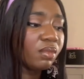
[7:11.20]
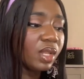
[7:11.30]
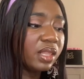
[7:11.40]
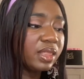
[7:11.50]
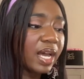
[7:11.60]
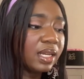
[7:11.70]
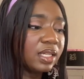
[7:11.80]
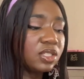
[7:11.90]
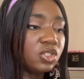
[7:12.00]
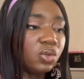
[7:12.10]
And that
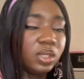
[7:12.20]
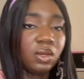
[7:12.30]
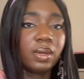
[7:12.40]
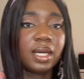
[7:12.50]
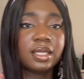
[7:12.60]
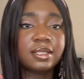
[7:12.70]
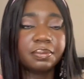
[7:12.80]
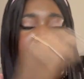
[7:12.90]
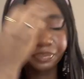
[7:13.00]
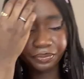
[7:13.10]
is Uniwax.
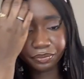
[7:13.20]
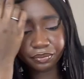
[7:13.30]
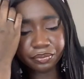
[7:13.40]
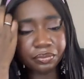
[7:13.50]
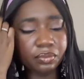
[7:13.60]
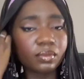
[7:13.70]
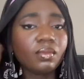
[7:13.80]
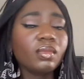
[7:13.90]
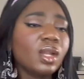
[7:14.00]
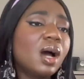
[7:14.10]

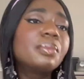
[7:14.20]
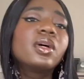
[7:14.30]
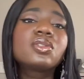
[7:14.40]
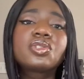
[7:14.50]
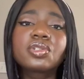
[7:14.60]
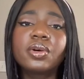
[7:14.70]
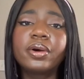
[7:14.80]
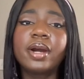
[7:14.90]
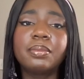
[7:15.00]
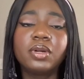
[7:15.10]
I'm not
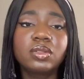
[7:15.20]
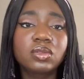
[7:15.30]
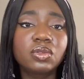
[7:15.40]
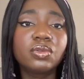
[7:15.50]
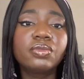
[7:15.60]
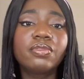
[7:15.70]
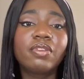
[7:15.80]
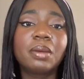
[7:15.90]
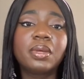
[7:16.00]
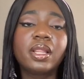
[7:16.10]
too
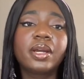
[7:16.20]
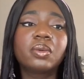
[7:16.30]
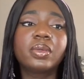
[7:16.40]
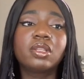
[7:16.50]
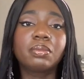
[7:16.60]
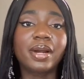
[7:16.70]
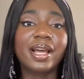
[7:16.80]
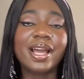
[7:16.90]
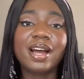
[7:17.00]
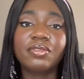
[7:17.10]
familiar with the brand.
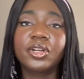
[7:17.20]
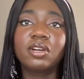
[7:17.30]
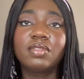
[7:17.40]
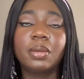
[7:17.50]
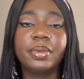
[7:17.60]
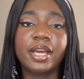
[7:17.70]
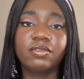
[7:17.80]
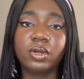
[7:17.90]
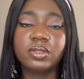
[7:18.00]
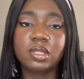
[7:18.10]
I have heard of them when
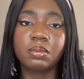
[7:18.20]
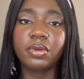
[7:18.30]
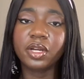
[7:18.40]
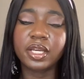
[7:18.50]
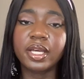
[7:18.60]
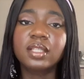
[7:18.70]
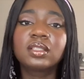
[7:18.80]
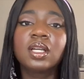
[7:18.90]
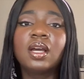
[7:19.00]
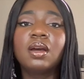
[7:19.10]
I've gone to the
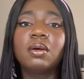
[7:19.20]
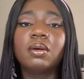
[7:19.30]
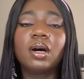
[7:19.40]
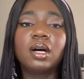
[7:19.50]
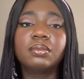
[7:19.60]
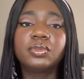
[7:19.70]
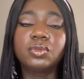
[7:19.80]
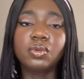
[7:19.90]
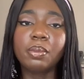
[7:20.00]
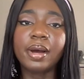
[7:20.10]
market
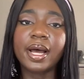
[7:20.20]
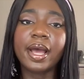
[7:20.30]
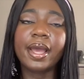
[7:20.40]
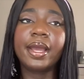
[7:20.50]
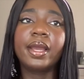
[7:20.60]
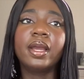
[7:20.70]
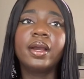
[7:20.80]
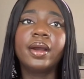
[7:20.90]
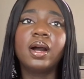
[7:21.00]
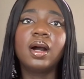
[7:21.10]
to buy
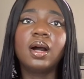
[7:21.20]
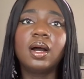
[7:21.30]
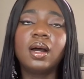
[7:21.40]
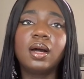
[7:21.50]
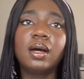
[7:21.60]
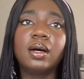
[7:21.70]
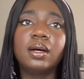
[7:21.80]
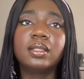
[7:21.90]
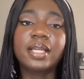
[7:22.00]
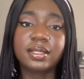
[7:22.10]

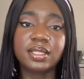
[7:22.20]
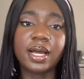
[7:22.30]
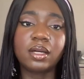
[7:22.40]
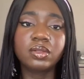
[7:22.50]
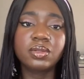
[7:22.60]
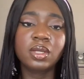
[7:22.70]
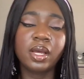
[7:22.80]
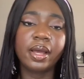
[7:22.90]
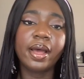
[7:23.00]
textiles.